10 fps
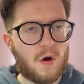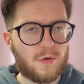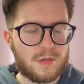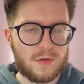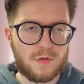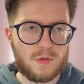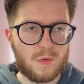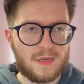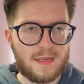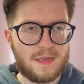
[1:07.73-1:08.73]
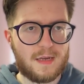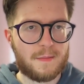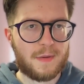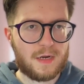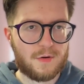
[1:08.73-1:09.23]
Also, you will need a
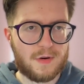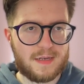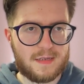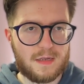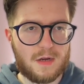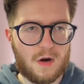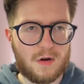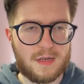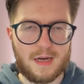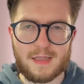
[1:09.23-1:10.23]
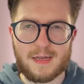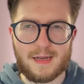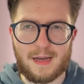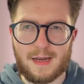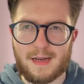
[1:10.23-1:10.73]
micro SD card. I think
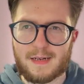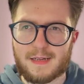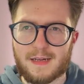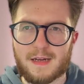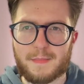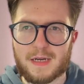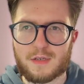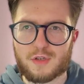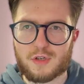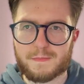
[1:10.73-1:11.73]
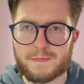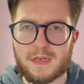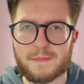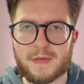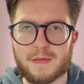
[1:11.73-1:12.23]
8GB should be
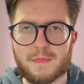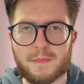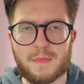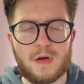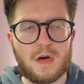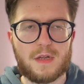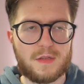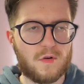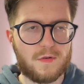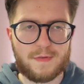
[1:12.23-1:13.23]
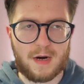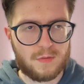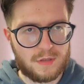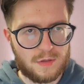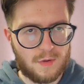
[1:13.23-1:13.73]
the minimum, although if I were
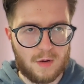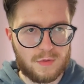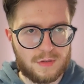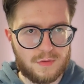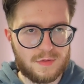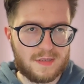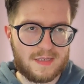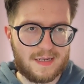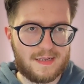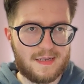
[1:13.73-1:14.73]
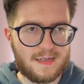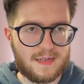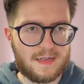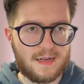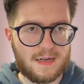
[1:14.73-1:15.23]
you, I would use
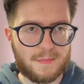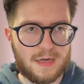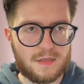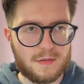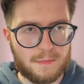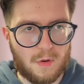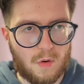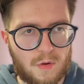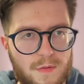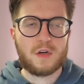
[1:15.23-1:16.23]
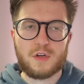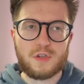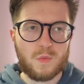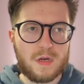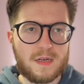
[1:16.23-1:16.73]
16GB or more.
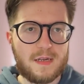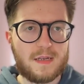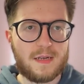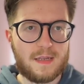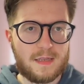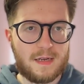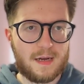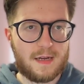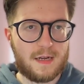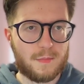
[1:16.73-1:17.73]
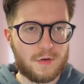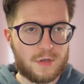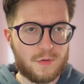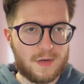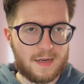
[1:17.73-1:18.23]
You will need an Ethernet cable
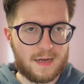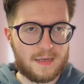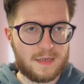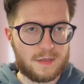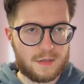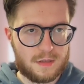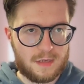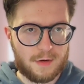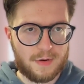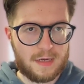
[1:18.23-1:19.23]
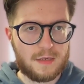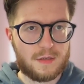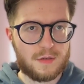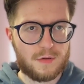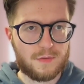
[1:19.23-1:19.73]
to connect this directly
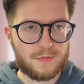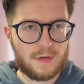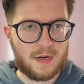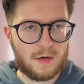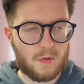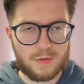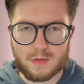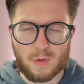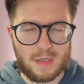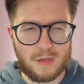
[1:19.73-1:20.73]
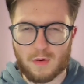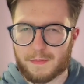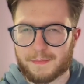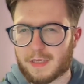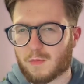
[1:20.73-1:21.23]
to your router or switch or
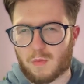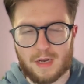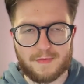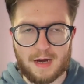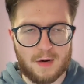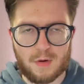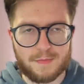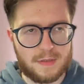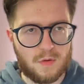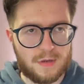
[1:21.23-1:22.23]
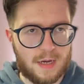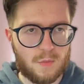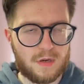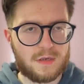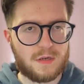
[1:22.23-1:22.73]
whatever, however your
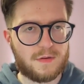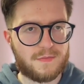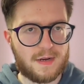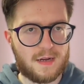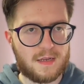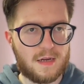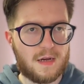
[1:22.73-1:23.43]
network's configured.